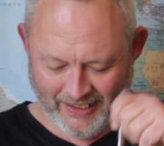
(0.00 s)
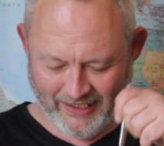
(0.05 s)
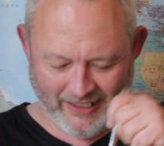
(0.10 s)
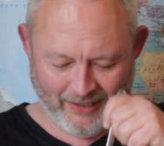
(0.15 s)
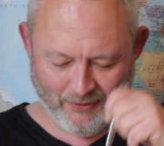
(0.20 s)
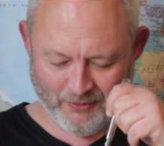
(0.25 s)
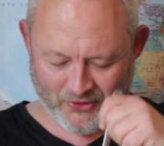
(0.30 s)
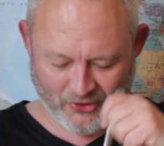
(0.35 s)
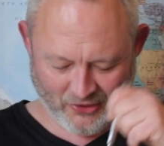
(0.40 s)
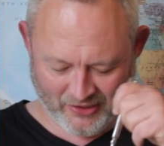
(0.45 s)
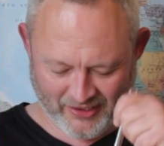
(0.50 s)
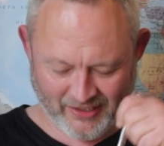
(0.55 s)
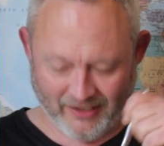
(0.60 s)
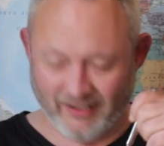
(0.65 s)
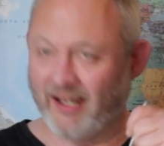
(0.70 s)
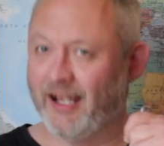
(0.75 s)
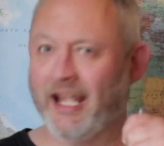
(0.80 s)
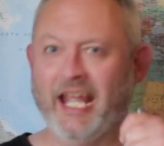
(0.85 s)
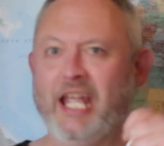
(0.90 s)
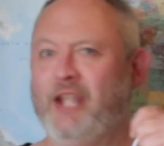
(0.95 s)
It was just
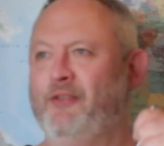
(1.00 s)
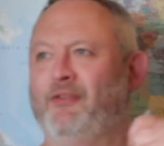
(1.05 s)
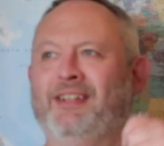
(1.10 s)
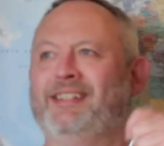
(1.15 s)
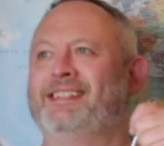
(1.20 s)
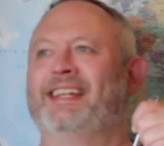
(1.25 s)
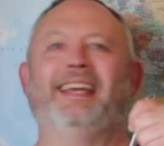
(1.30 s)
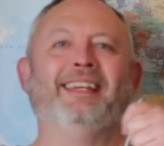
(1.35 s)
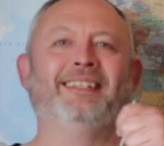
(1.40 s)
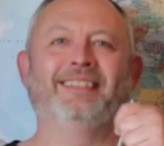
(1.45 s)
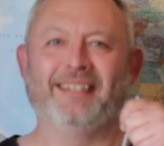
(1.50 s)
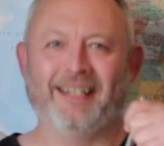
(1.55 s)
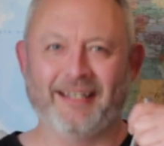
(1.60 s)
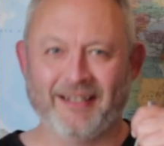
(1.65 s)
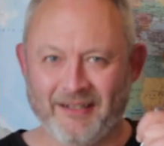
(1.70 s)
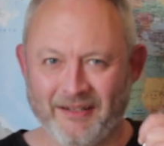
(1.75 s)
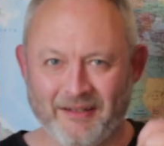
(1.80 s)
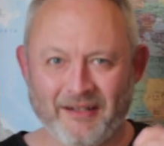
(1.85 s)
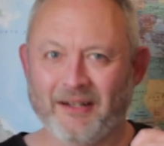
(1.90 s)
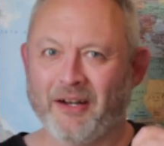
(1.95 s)
even
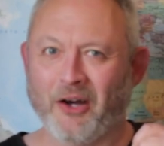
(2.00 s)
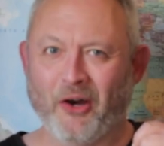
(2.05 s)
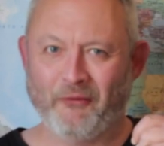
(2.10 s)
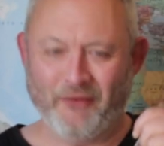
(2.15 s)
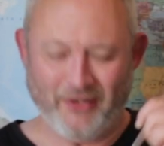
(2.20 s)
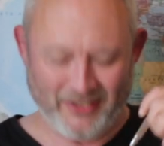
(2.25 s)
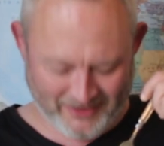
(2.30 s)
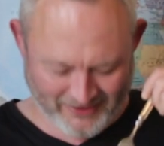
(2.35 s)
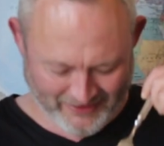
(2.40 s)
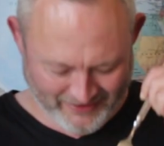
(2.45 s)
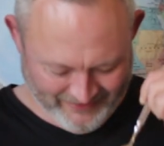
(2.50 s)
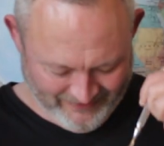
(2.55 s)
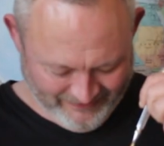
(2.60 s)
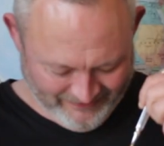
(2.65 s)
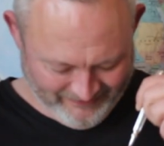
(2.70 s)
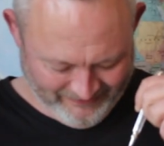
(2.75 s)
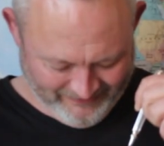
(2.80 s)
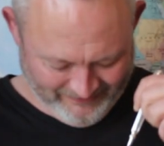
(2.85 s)
tastier, obviously.